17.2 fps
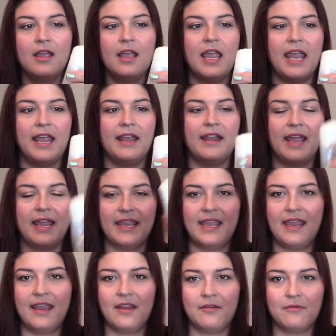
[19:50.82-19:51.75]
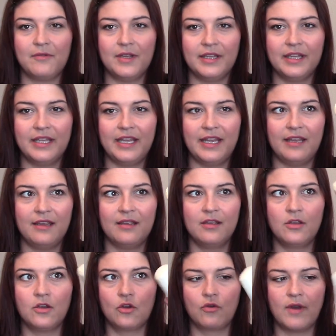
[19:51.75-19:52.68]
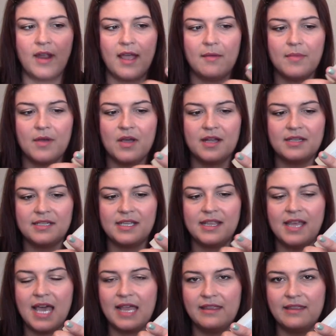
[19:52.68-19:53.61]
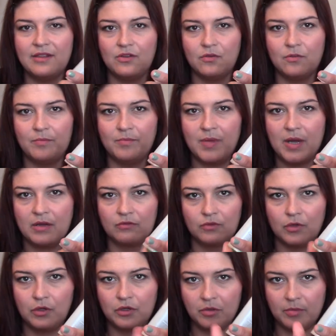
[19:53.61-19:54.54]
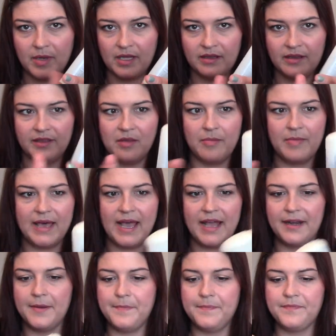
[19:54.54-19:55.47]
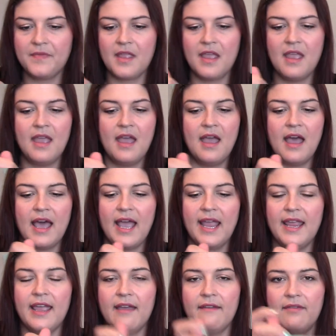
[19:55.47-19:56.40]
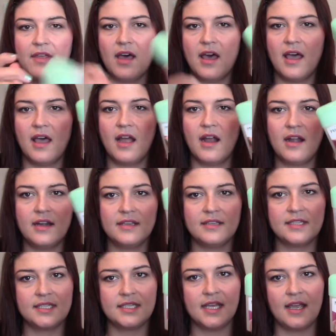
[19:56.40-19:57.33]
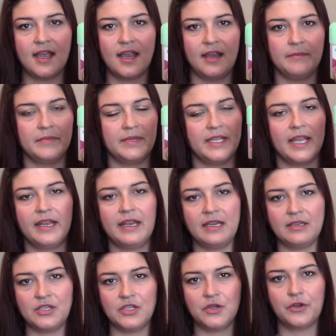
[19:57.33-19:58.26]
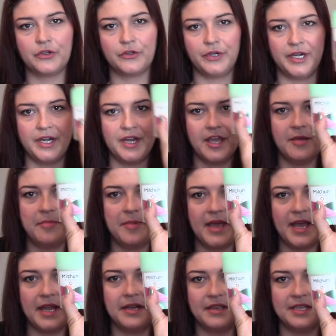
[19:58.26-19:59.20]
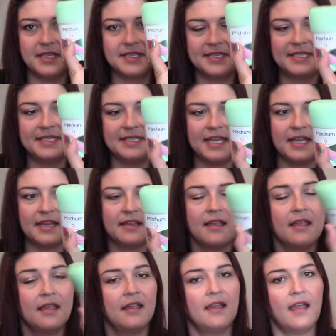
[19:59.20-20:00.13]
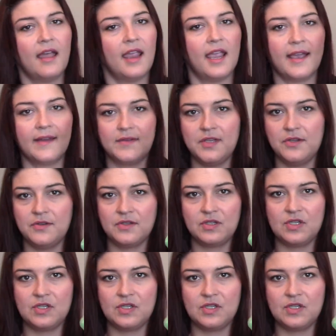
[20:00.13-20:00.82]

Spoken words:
and I can't really grab onto that little roller ball on the bottom. I have the hardest time getting deodorant up out of this stick. I have to use a